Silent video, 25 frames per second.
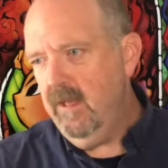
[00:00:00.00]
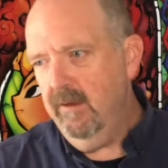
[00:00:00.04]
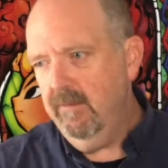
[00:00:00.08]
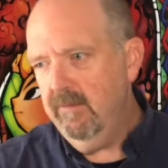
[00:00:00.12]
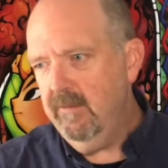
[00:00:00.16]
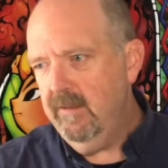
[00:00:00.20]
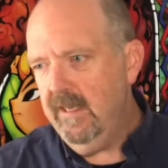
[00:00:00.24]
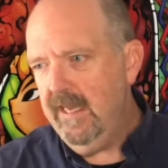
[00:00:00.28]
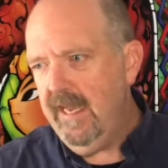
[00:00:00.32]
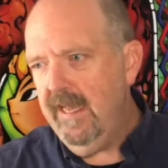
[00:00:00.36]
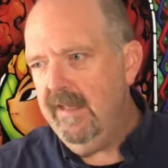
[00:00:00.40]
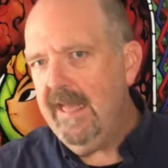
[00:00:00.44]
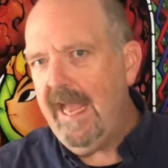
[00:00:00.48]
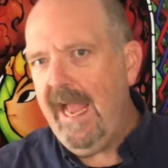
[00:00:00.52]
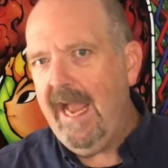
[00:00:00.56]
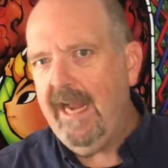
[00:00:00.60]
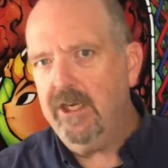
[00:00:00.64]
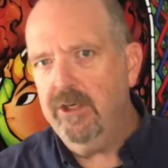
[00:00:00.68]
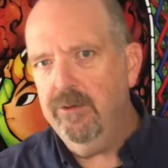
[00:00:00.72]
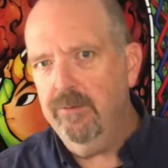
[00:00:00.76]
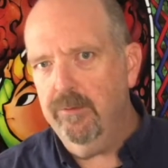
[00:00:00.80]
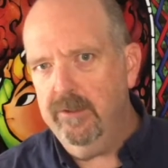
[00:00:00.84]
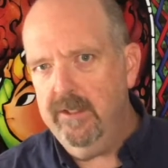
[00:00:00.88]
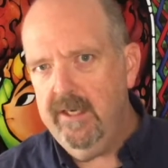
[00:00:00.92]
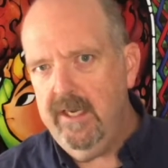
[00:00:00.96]
the
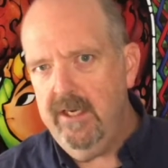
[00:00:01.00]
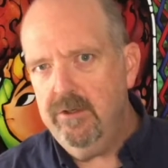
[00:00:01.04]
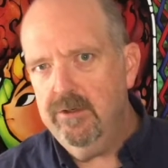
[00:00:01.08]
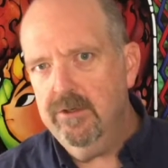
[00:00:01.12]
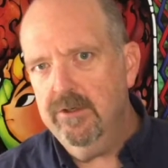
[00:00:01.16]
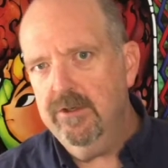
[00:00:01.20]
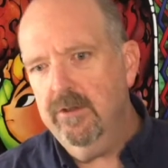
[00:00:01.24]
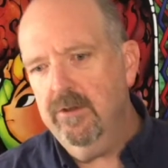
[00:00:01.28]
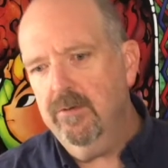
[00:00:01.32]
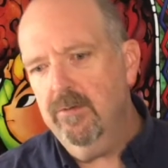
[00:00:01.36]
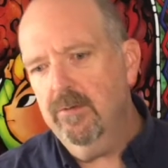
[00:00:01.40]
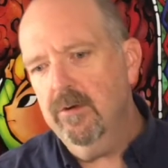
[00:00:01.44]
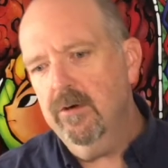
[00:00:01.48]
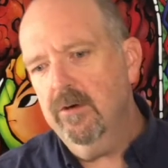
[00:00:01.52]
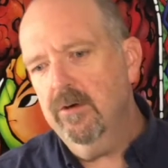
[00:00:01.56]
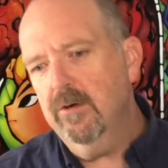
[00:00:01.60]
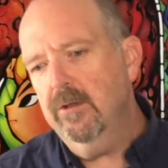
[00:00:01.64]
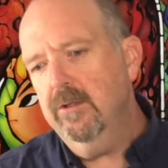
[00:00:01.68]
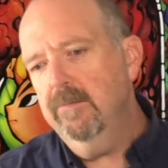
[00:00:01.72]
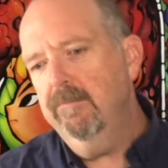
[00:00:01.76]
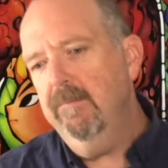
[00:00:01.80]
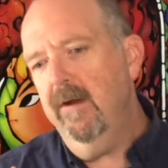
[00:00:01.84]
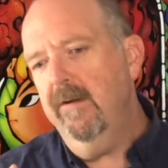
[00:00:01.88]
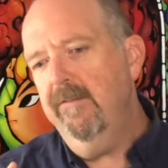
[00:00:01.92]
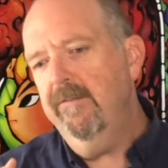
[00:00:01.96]
actual dangers of the
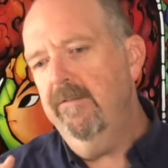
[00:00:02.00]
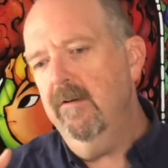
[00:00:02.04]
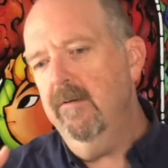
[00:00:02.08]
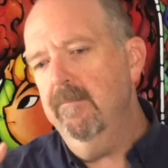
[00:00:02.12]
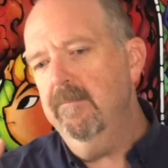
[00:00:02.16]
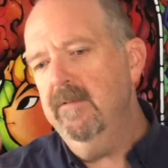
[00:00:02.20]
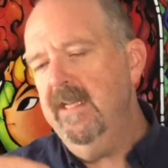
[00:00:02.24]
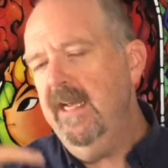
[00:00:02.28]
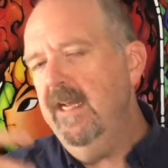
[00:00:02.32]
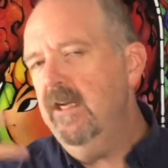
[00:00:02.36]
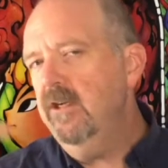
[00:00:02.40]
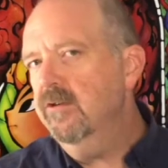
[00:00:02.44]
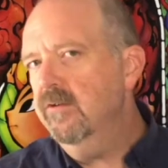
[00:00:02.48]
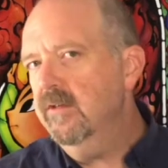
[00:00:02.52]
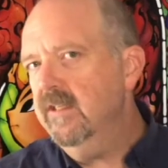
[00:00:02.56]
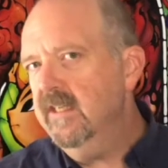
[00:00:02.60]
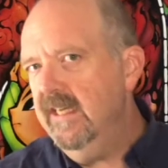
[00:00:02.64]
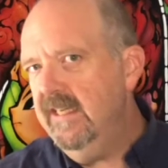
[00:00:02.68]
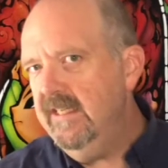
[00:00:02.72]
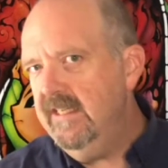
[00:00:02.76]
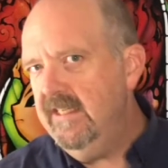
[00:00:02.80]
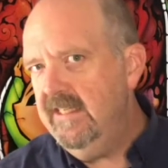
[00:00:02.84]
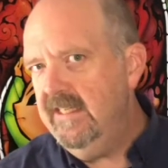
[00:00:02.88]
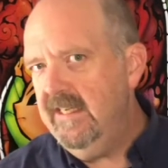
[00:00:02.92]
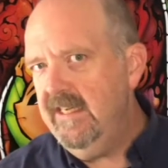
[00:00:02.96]
world, but from dangerous
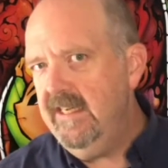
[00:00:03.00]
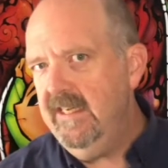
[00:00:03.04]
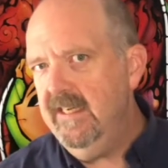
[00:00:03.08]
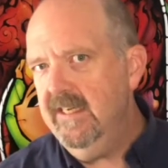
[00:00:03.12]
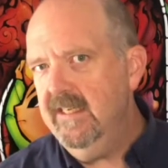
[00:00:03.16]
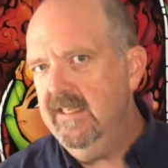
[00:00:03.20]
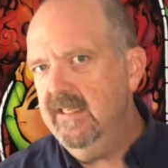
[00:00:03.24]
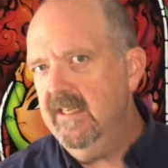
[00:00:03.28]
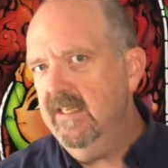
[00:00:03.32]
ideas.